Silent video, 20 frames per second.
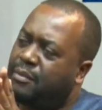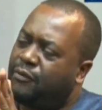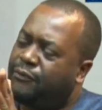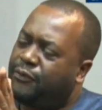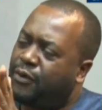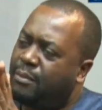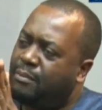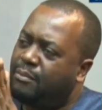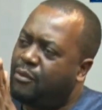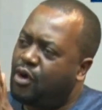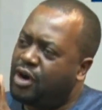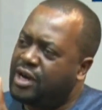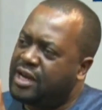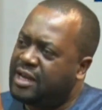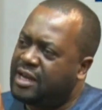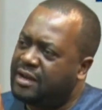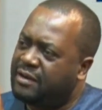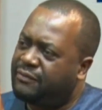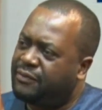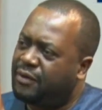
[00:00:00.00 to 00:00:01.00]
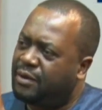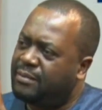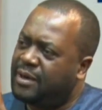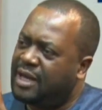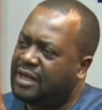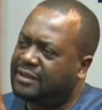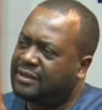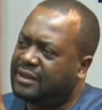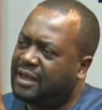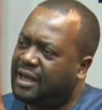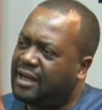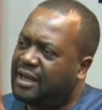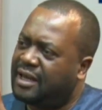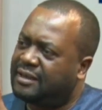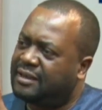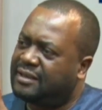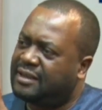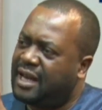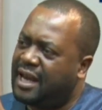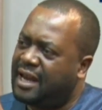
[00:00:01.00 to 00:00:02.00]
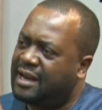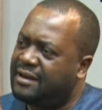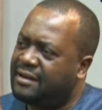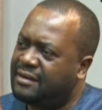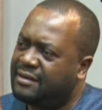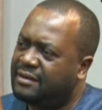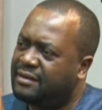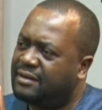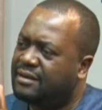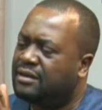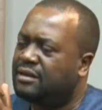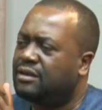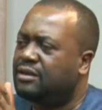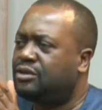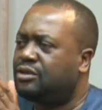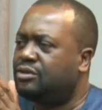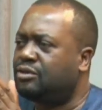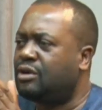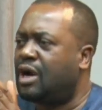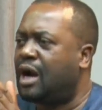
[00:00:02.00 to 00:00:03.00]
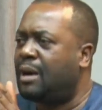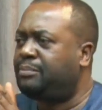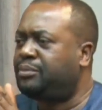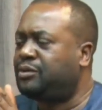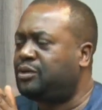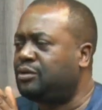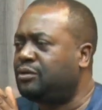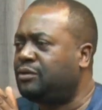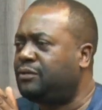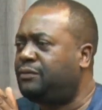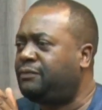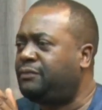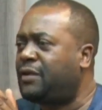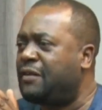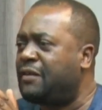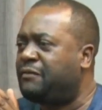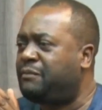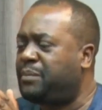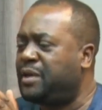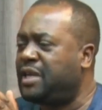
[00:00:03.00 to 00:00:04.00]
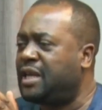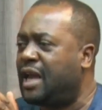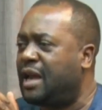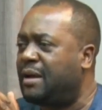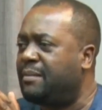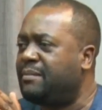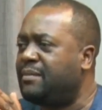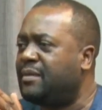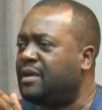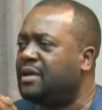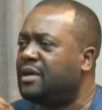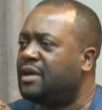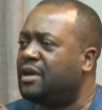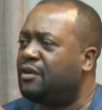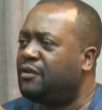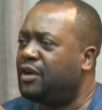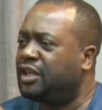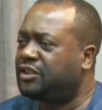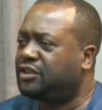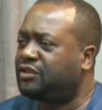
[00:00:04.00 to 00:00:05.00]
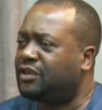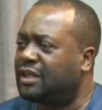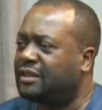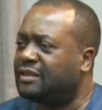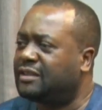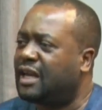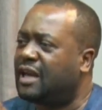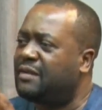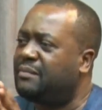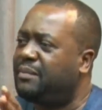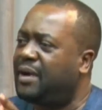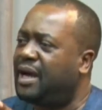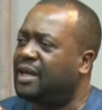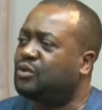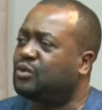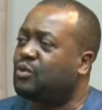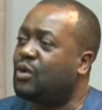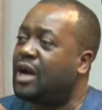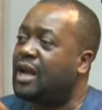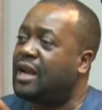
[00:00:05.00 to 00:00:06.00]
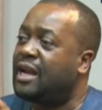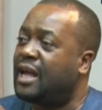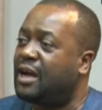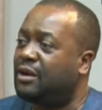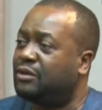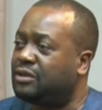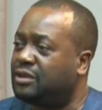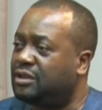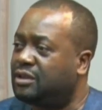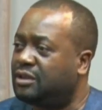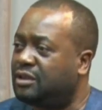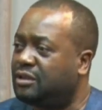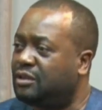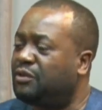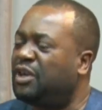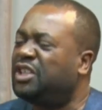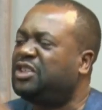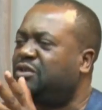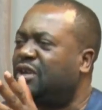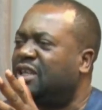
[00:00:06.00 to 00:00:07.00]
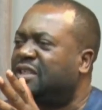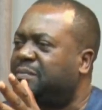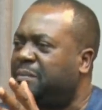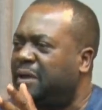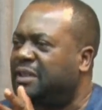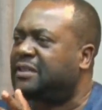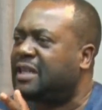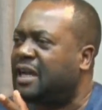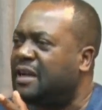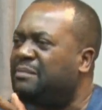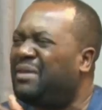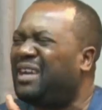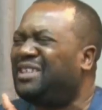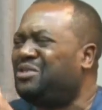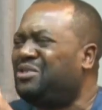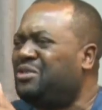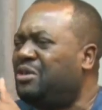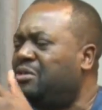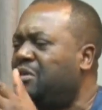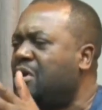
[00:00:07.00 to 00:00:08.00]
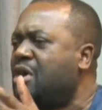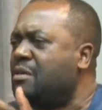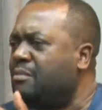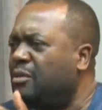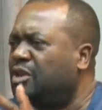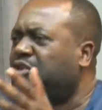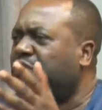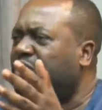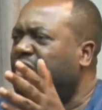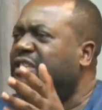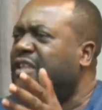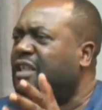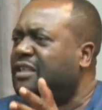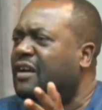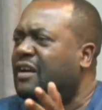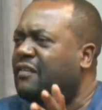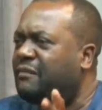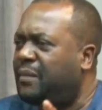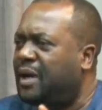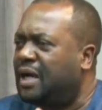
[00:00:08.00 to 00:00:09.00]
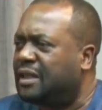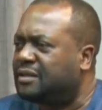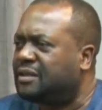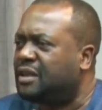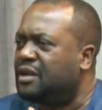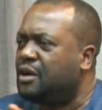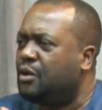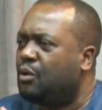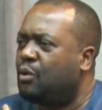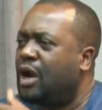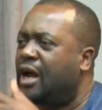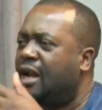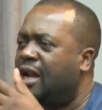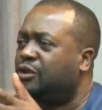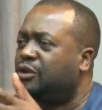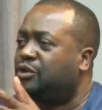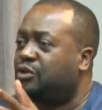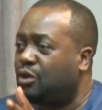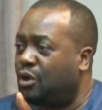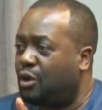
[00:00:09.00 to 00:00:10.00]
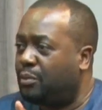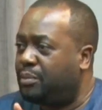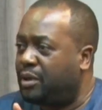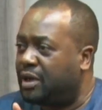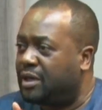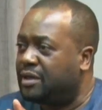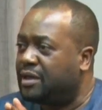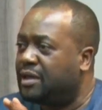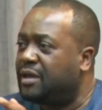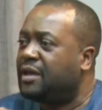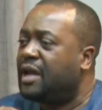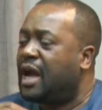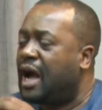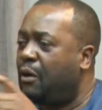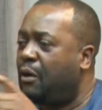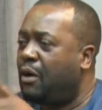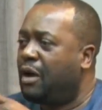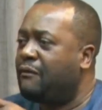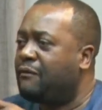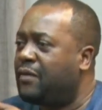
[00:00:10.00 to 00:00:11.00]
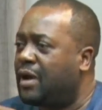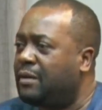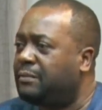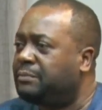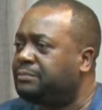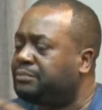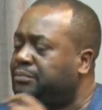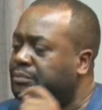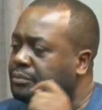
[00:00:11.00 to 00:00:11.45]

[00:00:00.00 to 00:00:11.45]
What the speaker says: from morning, from let's say 10 to up to 5 p.m., restaurants and bars were allowed, restaurants basically, but you know, most restaurants have bars, were allowed to open. However,